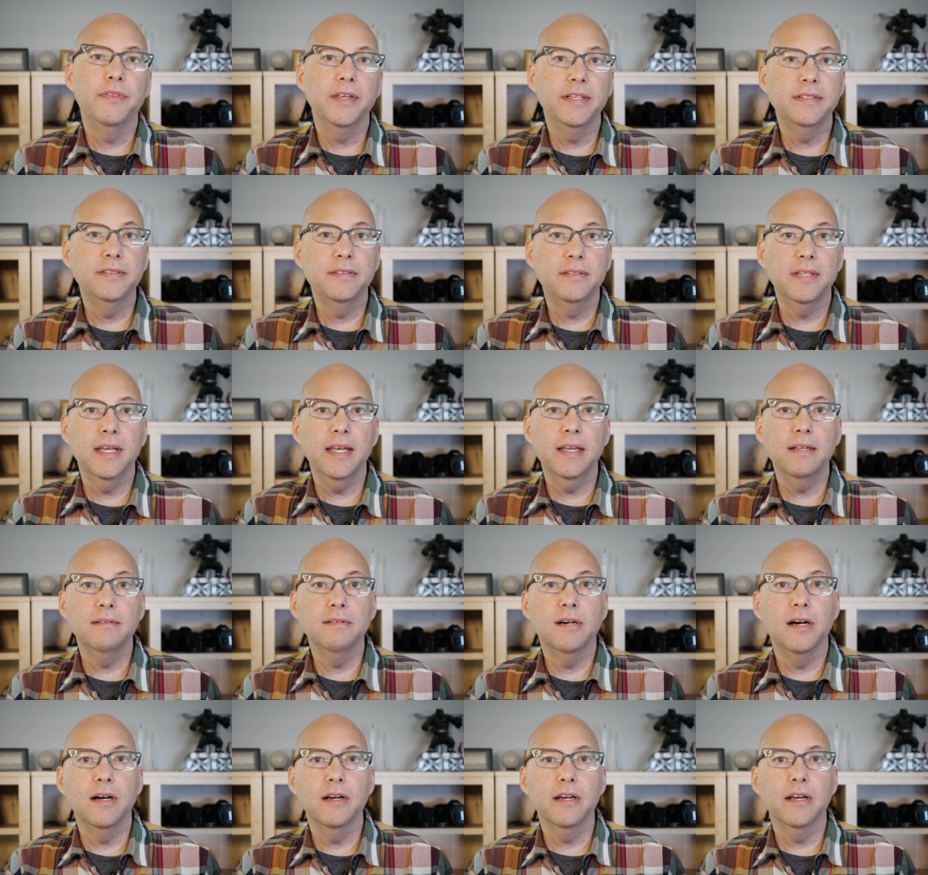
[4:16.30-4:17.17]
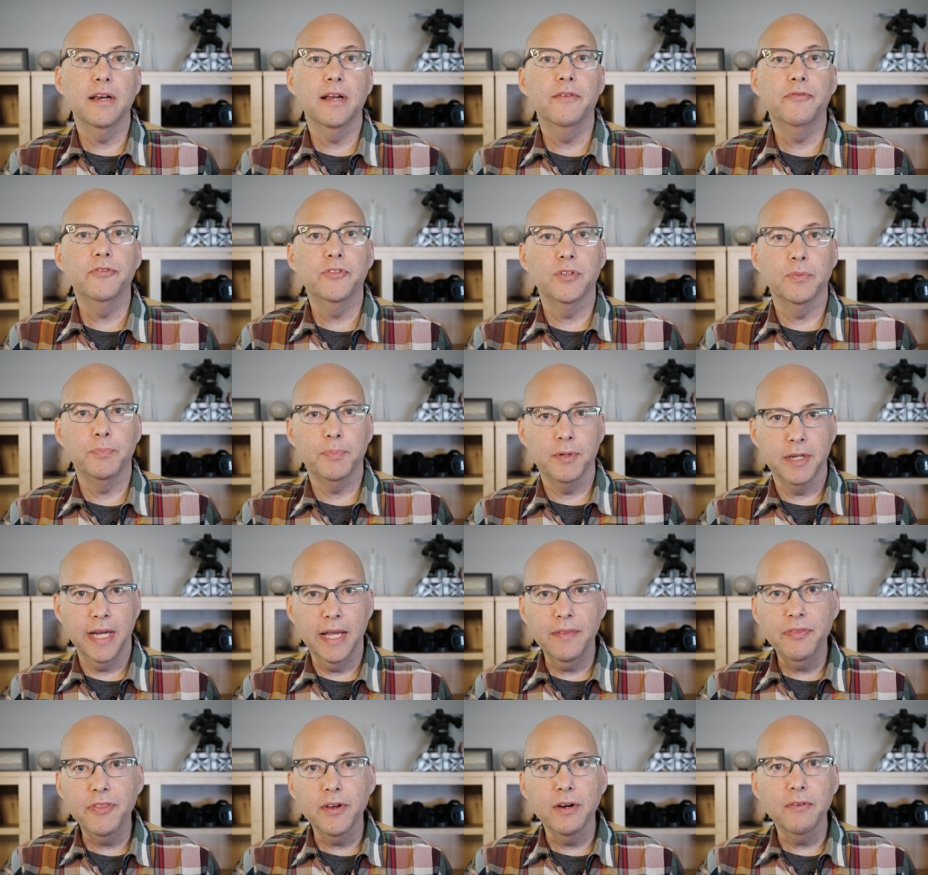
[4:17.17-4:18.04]
They stayed long enough to
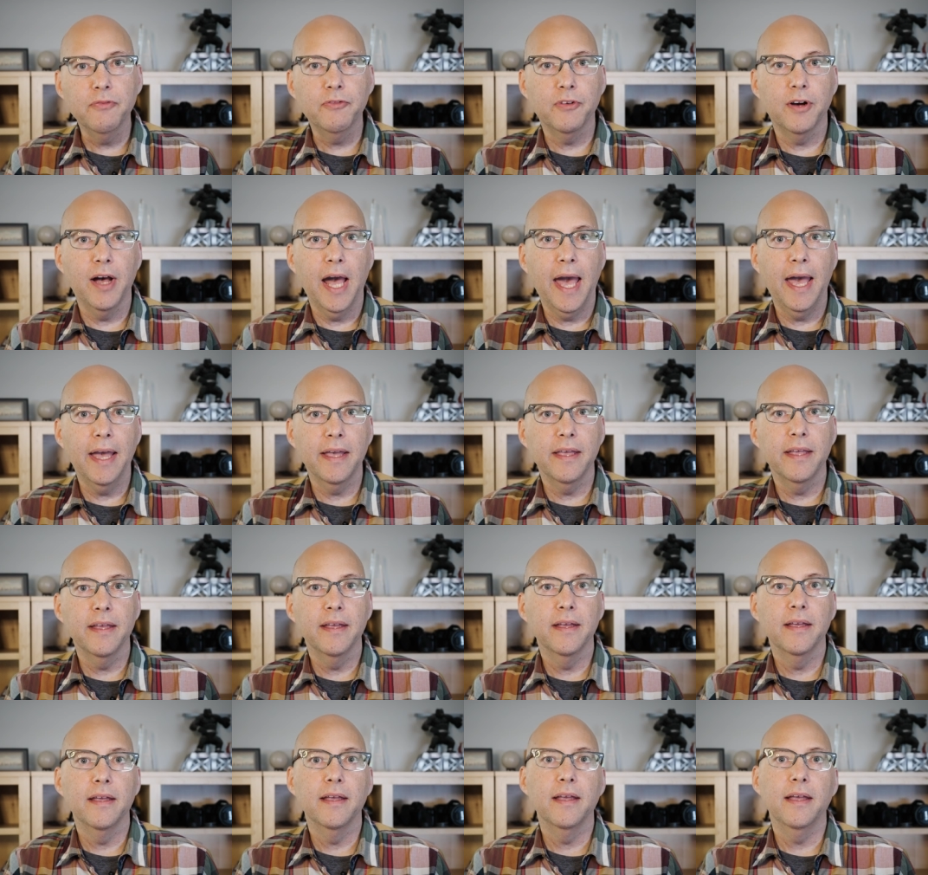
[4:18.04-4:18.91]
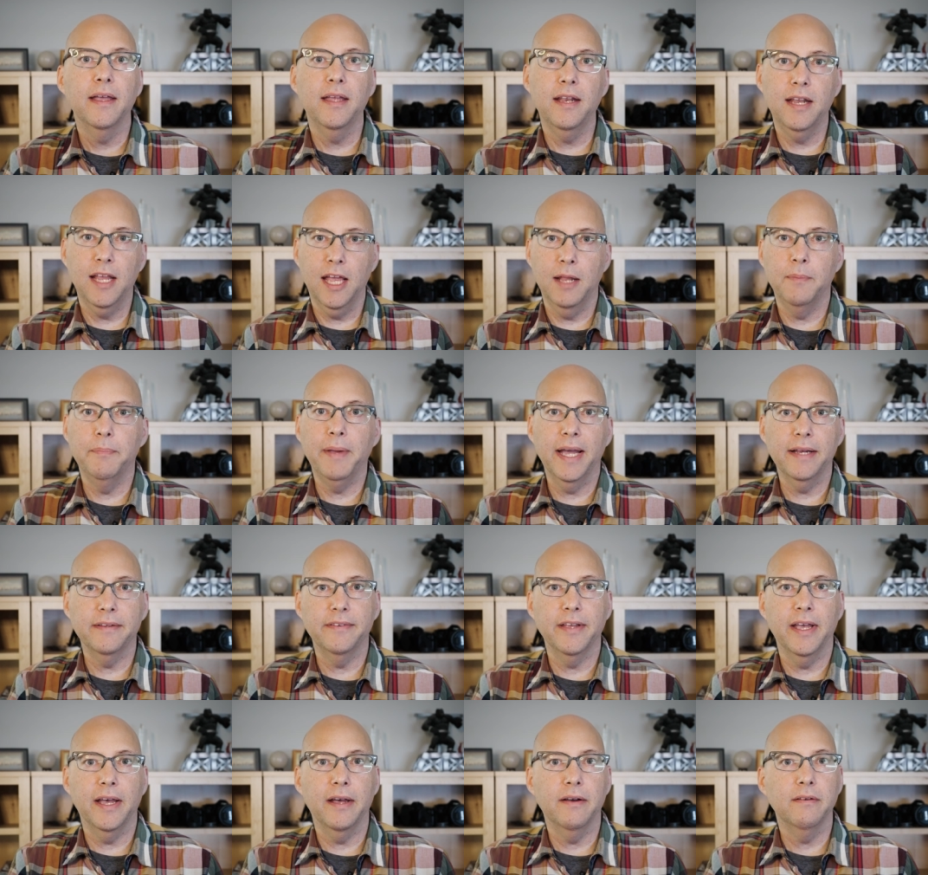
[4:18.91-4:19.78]
plant their flag and head
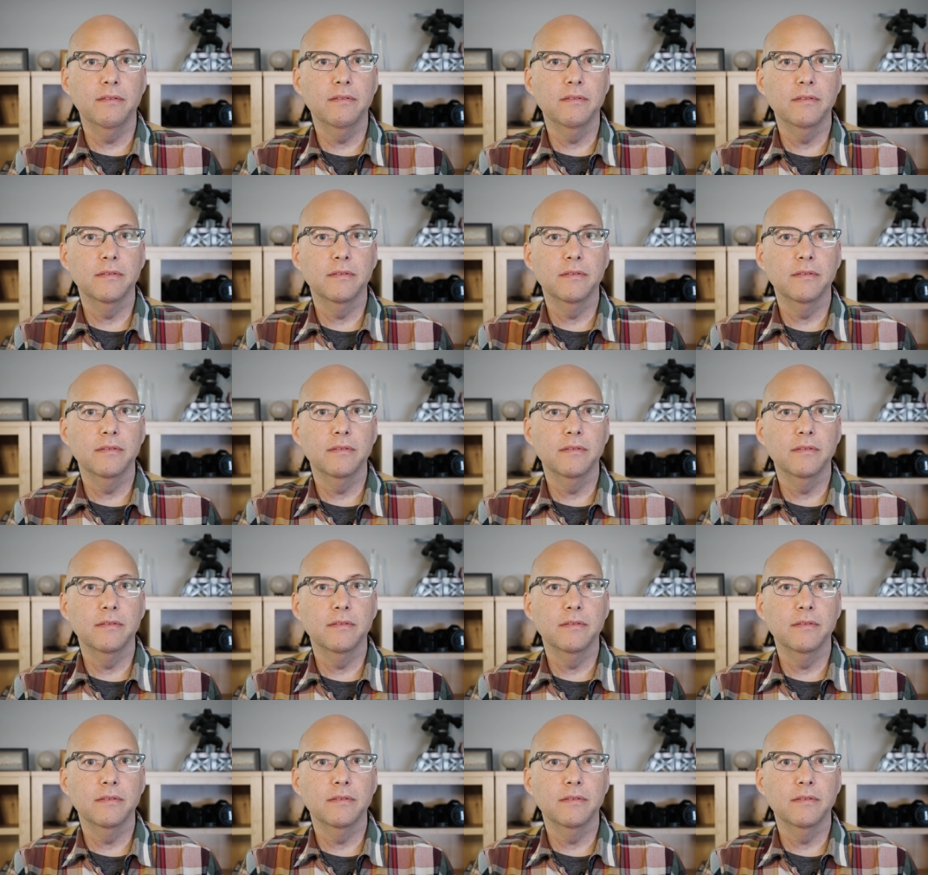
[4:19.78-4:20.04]
back down.